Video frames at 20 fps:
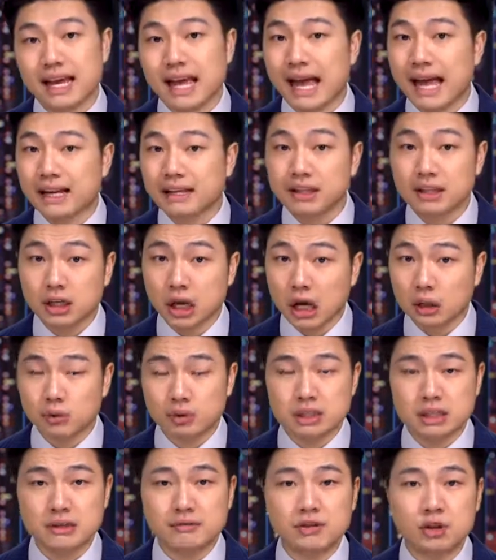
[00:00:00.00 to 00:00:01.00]
and cannot
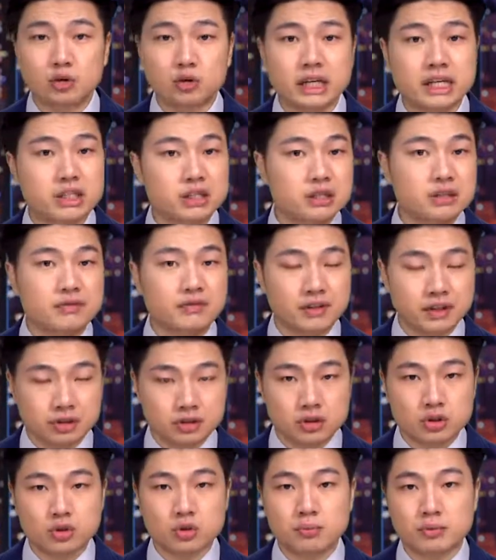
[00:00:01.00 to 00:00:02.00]
receive donations via
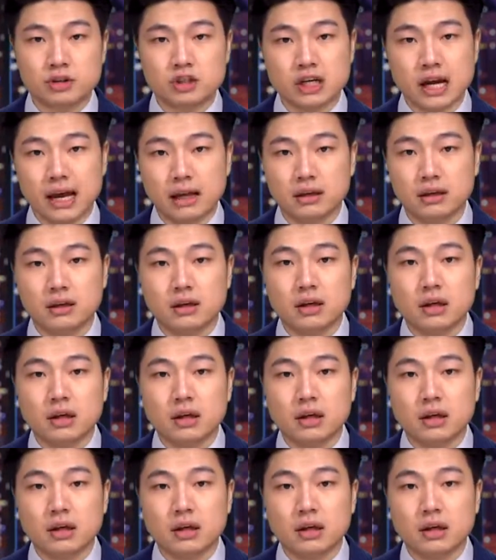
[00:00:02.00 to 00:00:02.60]
the super chat.